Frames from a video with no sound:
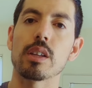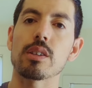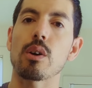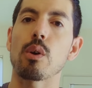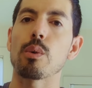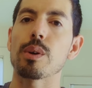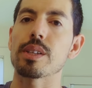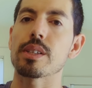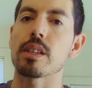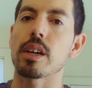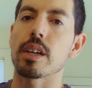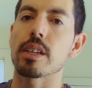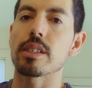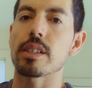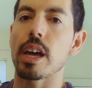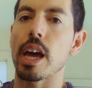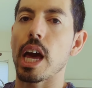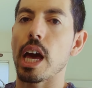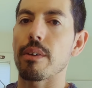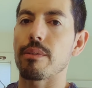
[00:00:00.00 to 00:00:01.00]
it's always nice
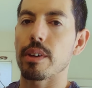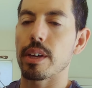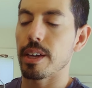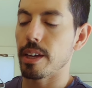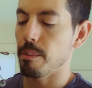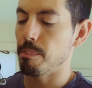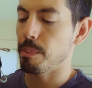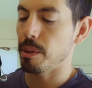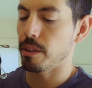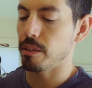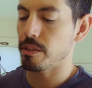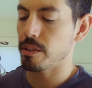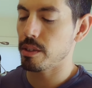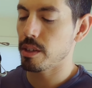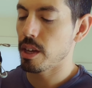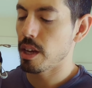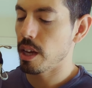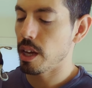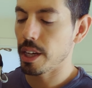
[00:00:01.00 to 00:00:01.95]
to have a hip belt.